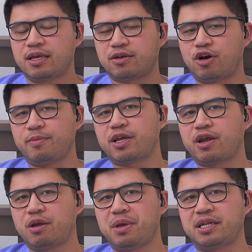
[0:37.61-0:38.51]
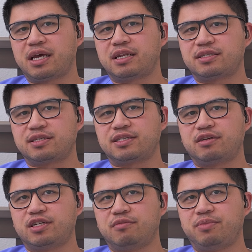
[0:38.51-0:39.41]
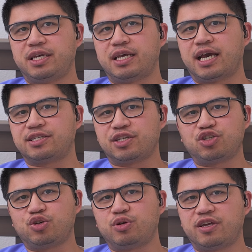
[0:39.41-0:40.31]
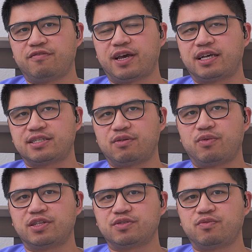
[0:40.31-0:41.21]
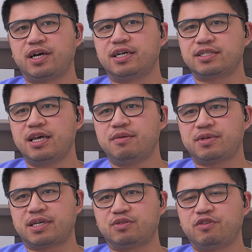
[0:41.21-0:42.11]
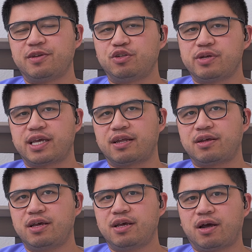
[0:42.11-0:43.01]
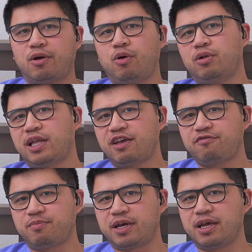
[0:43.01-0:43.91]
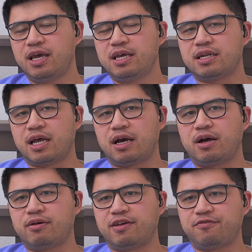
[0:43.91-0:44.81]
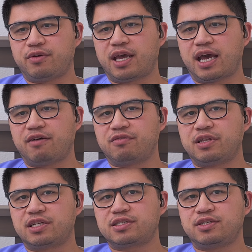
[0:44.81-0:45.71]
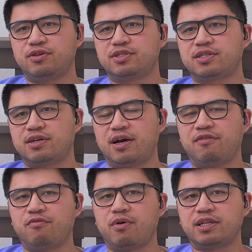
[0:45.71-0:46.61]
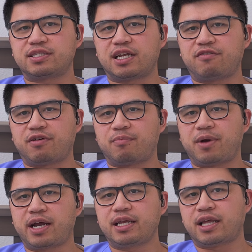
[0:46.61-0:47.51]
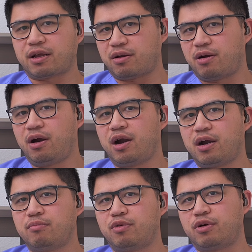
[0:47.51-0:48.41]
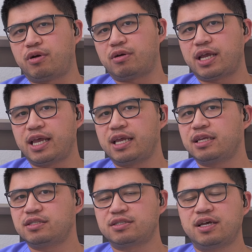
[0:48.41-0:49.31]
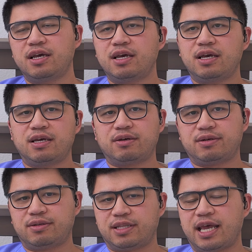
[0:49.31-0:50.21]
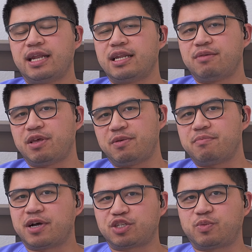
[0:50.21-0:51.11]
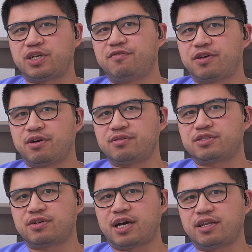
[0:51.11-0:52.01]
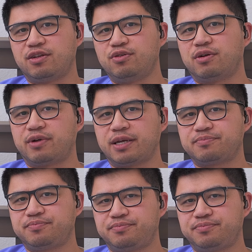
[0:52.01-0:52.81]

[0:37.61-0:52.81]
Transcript: Combing your hair may not necessarily be as intuitive as it once was because we've been doing it our whole life, but now if we have less use of one side of our body, like our arm or our hands, then it may be much more difficult. So how do you do it, right?